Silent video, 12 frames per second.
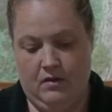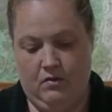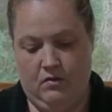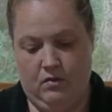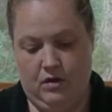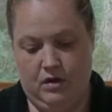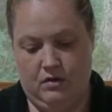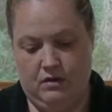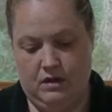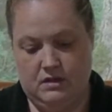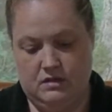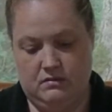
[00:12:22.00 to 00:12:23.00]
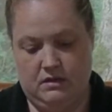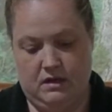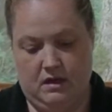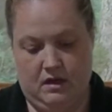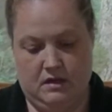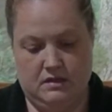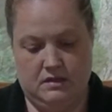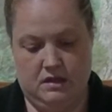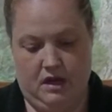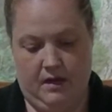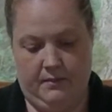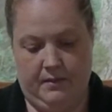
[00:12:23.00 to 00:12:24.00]
or you can do it on
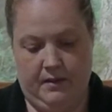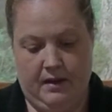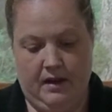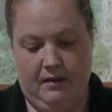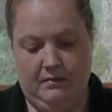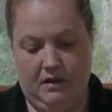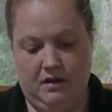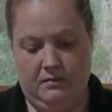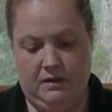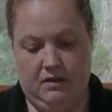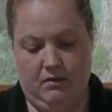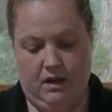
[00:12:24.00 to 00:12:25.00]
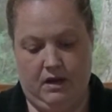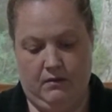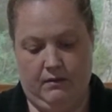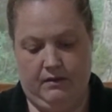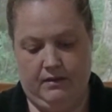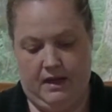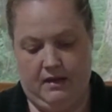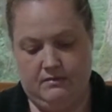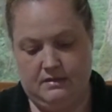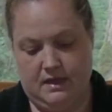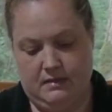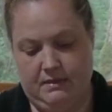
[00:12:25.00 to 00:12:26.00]
top. I'm going to be going around the
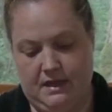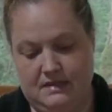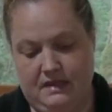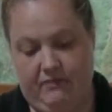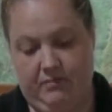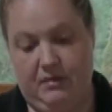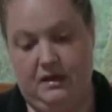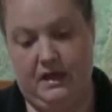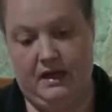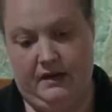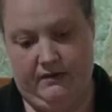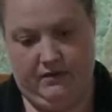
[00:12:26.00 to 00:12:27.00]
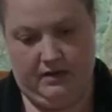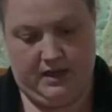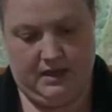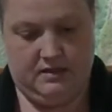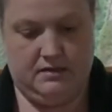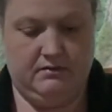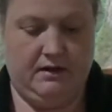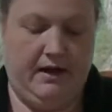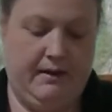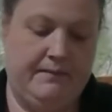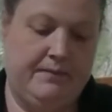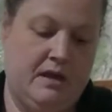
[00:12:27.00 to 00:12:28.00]
outside because I have plenty of clay to do
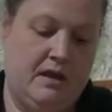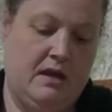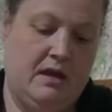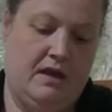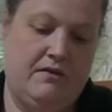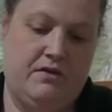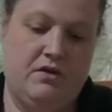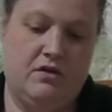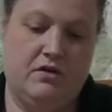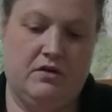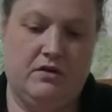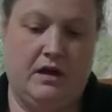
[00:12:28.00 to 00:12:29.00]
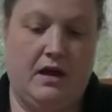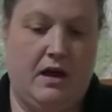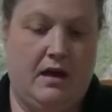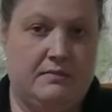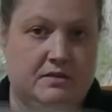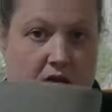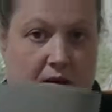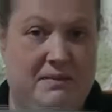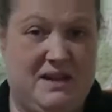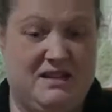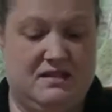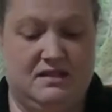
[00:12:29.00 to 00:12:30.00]
that. If your top
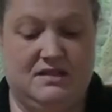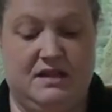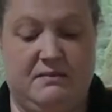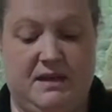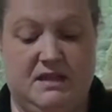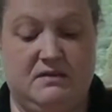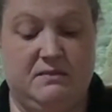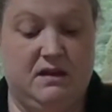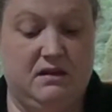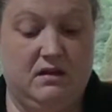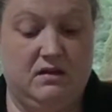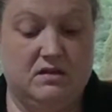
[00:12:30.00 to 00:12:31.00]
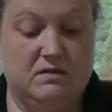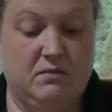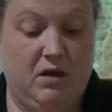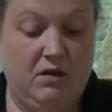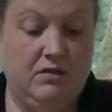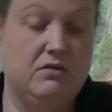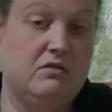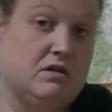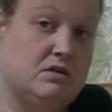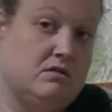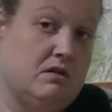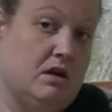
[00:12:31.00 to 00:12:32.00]
piece is seeming to be a little small, you
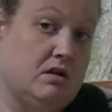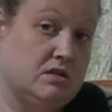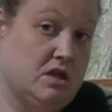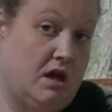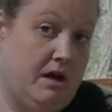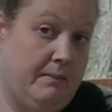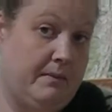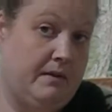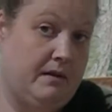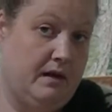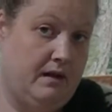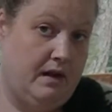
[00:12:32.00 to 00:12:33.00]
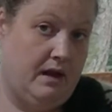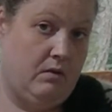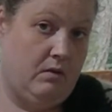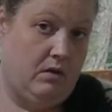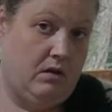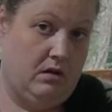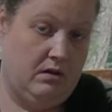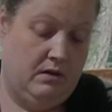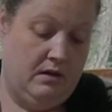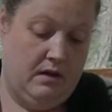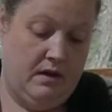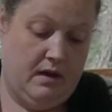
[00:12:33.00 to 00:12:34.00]
can do it on top, and that will
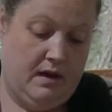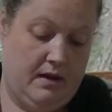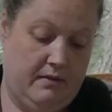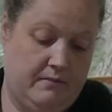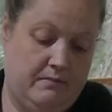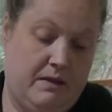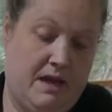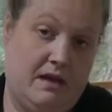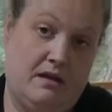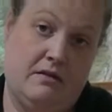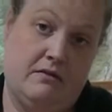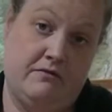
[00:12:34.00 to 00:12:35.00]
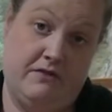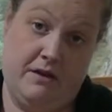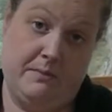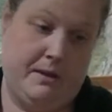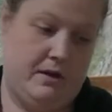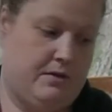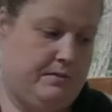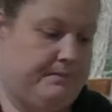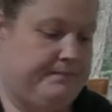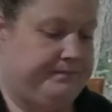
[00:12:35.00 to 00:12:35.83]
make it fit better.